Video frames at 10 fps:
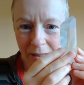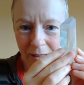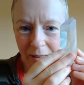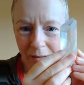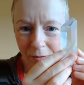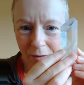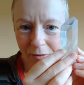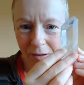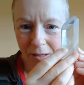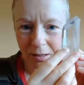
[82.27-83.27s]
Every
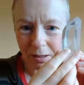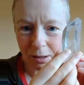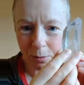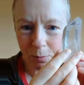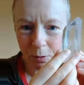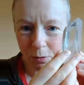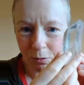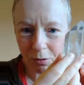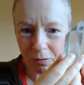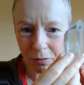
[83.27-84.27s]
facet is
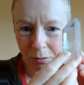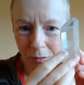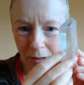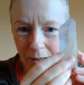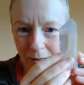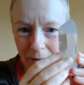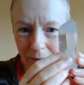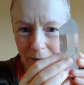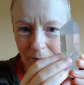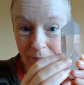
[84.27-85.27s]
beautiful
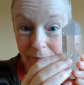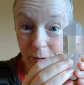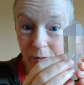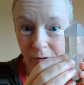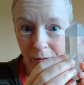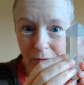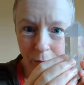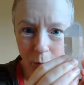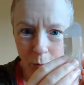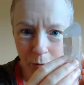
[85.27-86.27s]
and perfectly
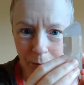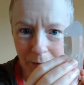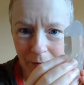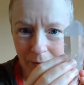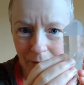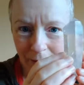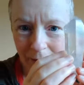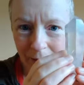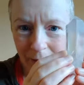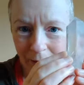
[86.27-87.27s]
formed.
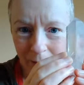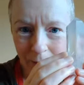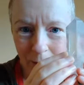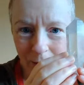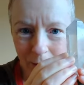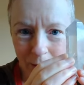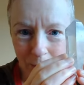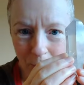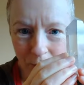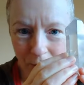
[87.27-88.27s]
You know, it's one of those
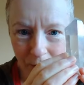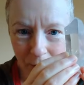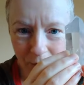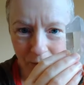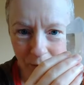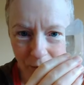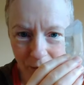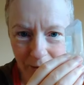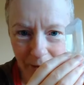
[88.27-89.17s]
perfect crystals.